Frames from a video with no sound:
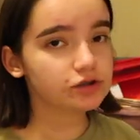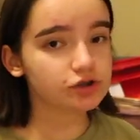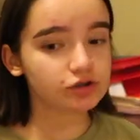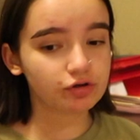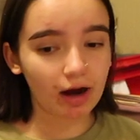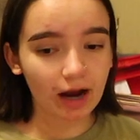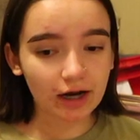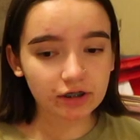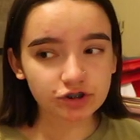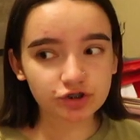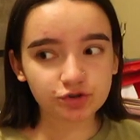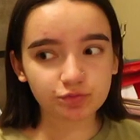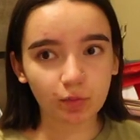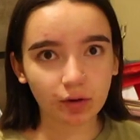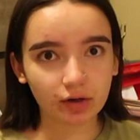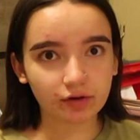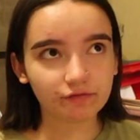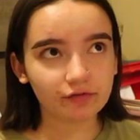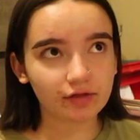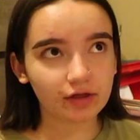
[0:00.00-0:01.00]
scratched
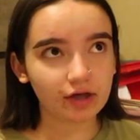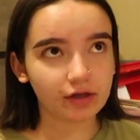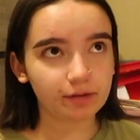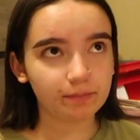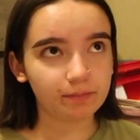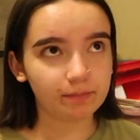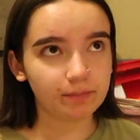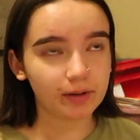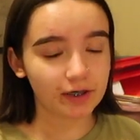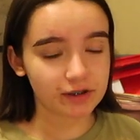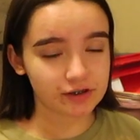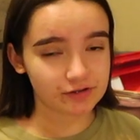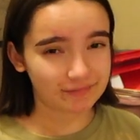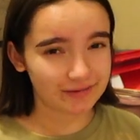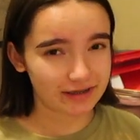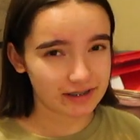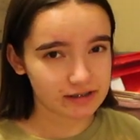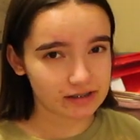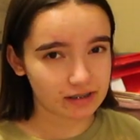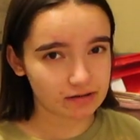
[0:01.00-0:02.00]
one of the pairs of
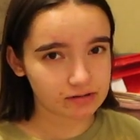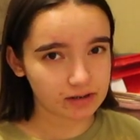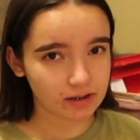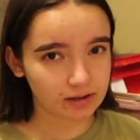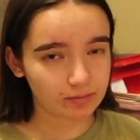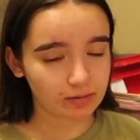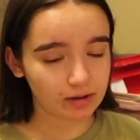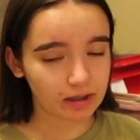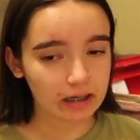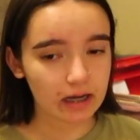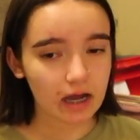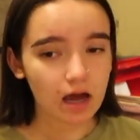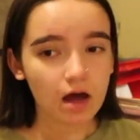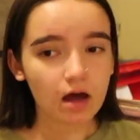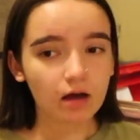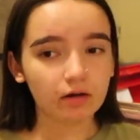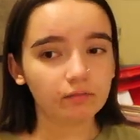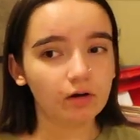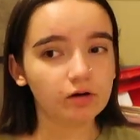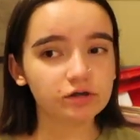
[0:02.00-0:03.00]
pants that I was gonna bring,
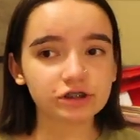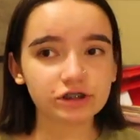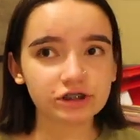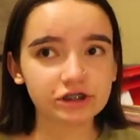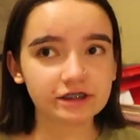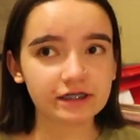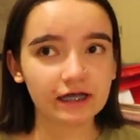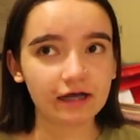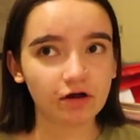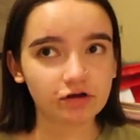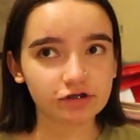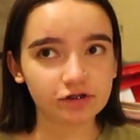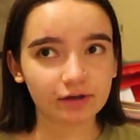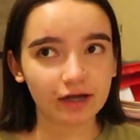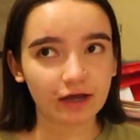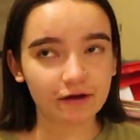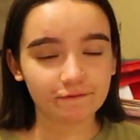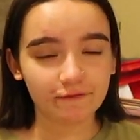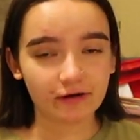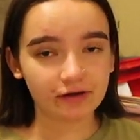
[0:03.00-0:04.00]
mostly because I also
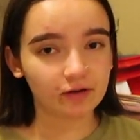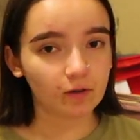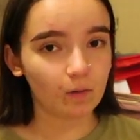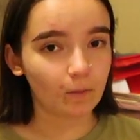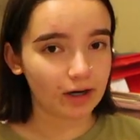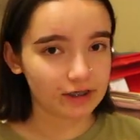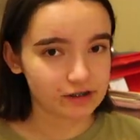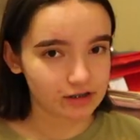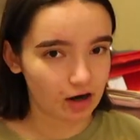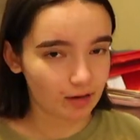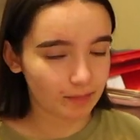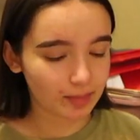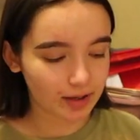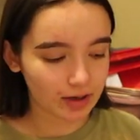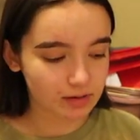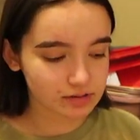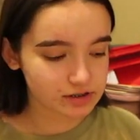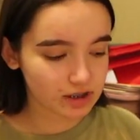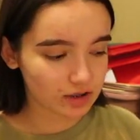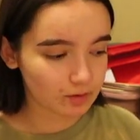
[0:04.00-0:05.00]
can't find the white top that
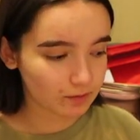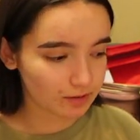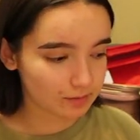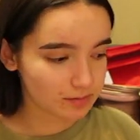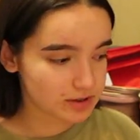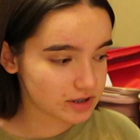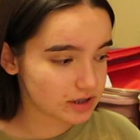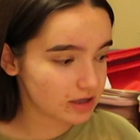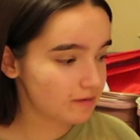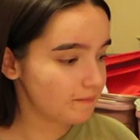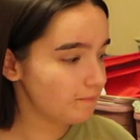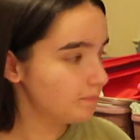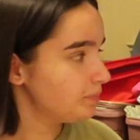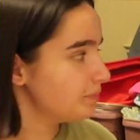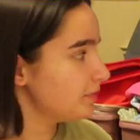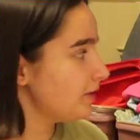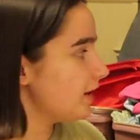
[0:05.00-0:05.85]
I was gonna wear with it.